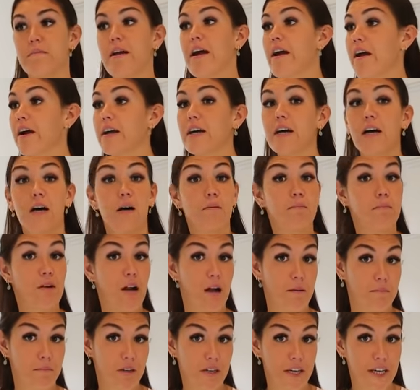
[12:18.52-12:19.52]
America,
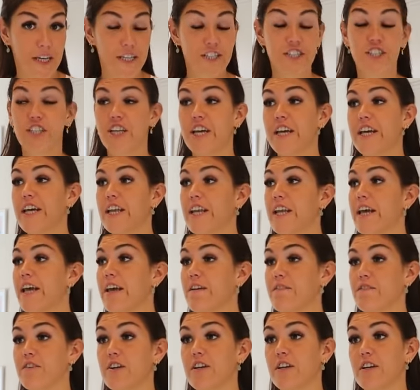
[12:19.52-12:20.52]
Primal Kitchen.
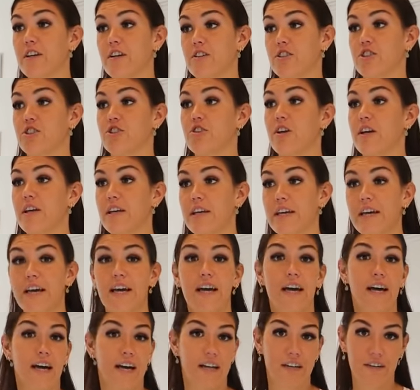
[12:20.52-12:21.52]
If you're in
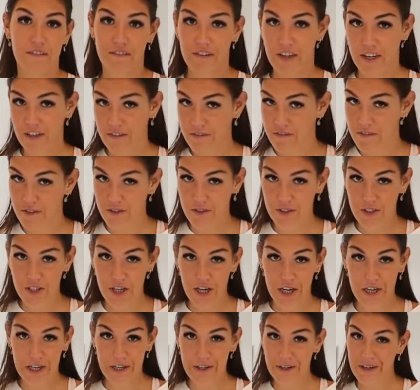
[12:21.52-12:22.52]
Australia, Undivided Food
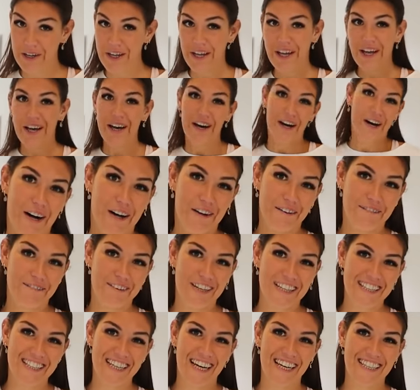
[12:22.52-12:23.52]
Co. All
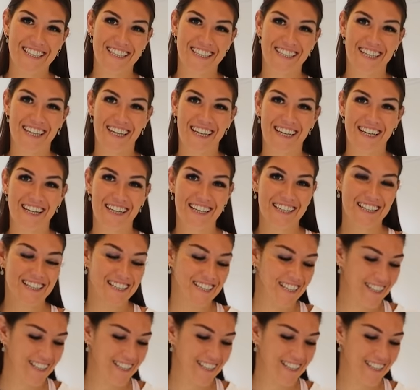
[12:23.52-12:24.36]
fantastic.